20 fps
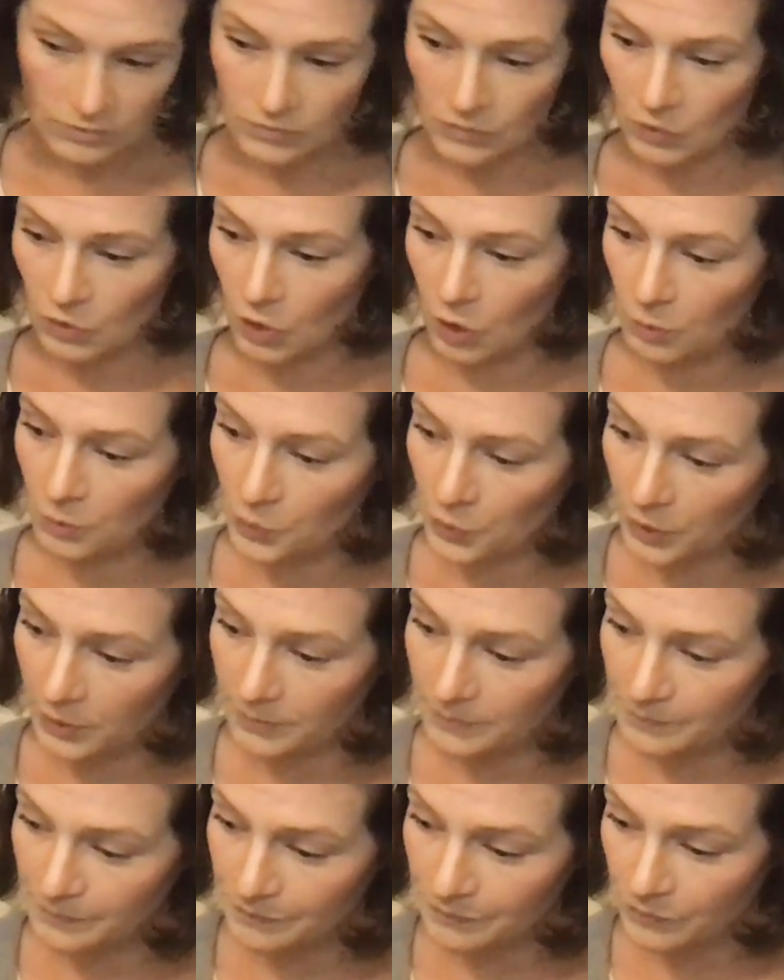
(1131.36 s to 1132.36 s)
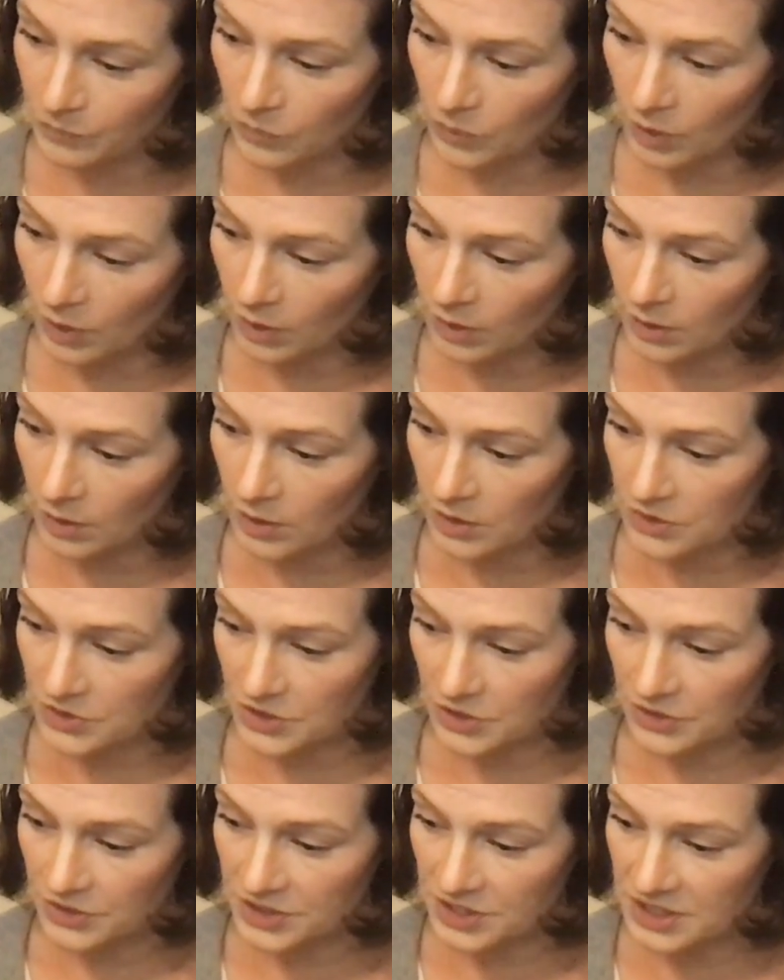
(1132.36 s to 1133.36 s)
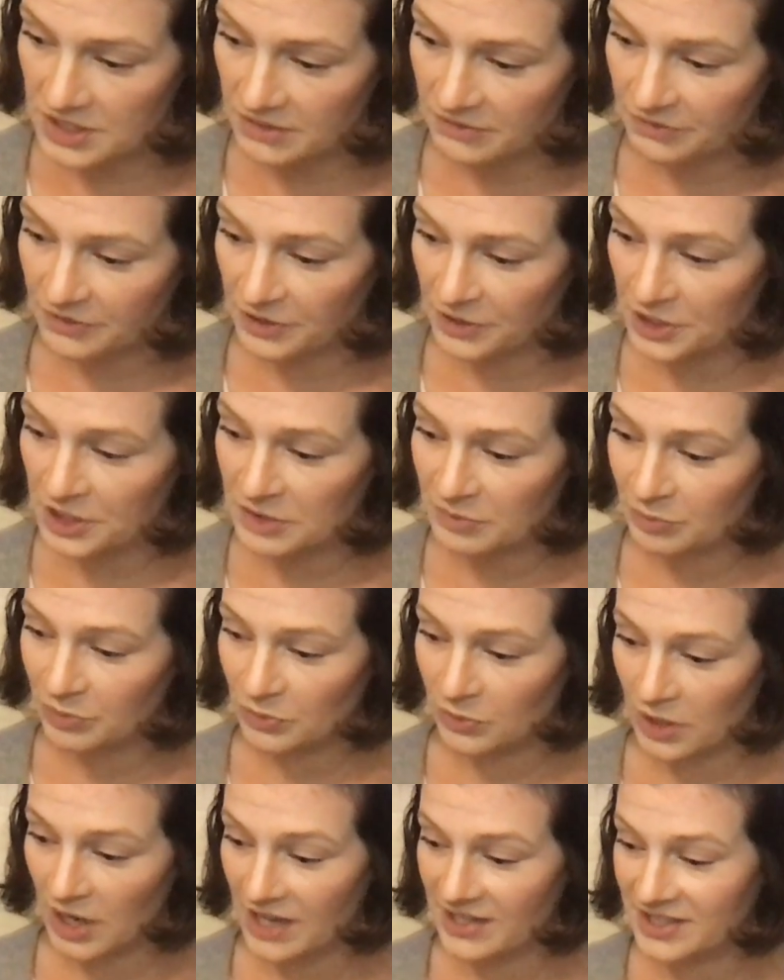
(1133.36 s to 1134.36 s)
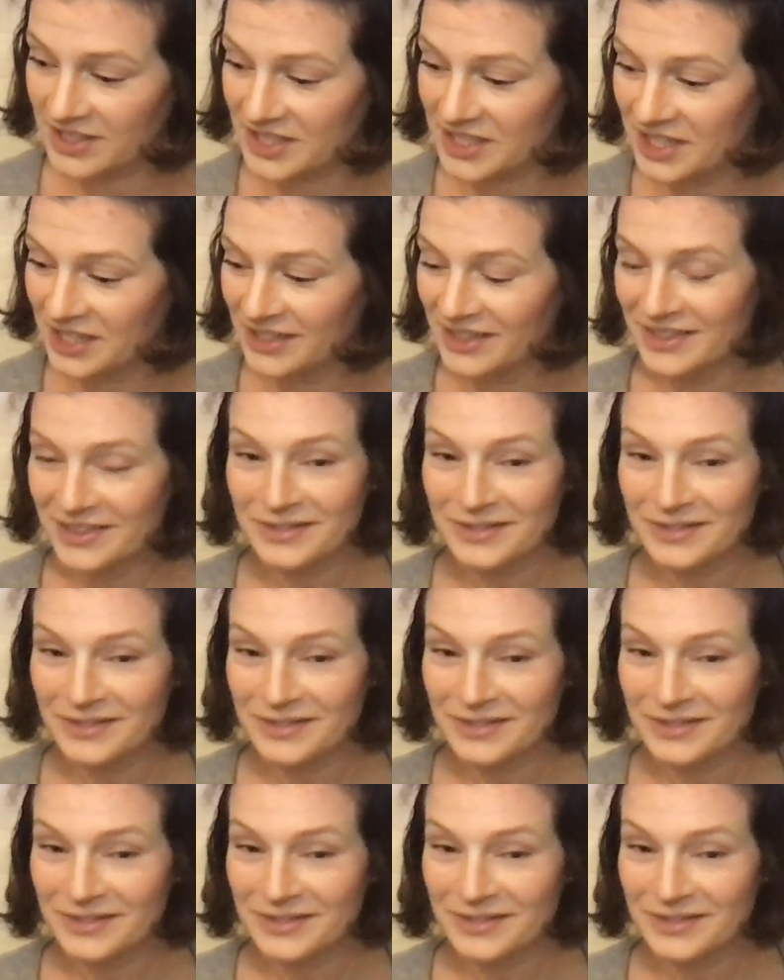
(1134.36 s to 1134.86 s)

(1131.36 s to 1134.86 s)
No more. So this is a very depressed